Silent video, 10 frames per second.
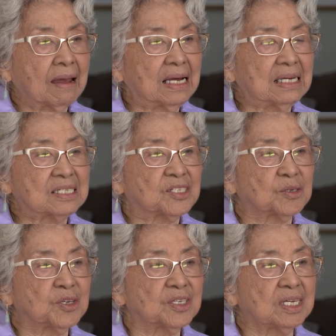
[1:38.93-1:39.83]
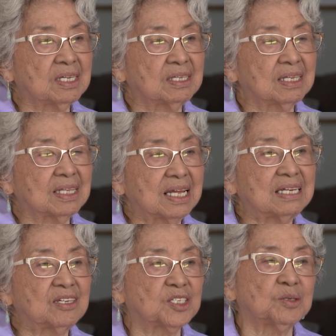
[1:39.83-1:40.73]
And so she
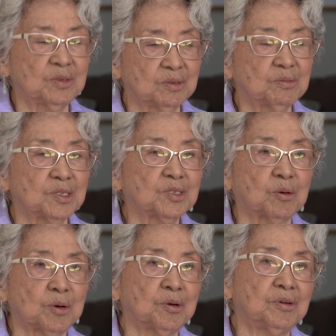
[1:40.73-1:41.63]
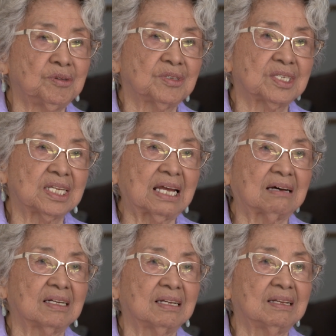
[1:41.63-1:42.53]
was ordered to sit
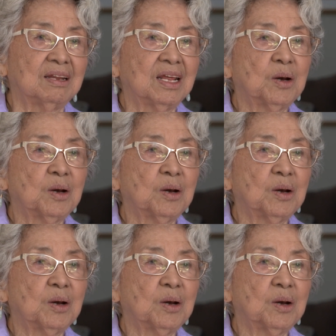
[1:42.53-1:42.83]
down and